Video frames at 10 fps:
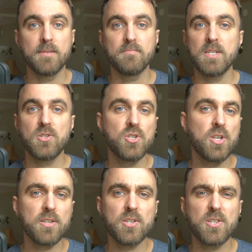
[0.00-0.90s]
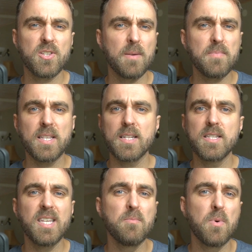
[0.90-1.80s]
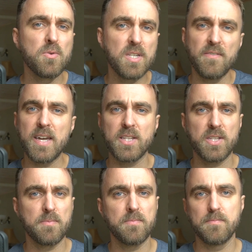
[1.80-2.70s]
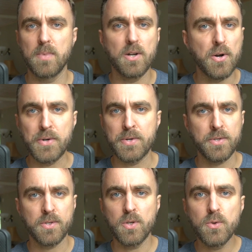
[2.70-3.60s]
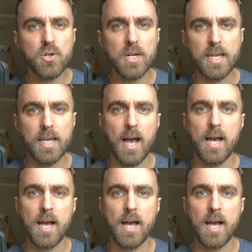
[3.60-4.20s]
It's just something that demotivates learners usually,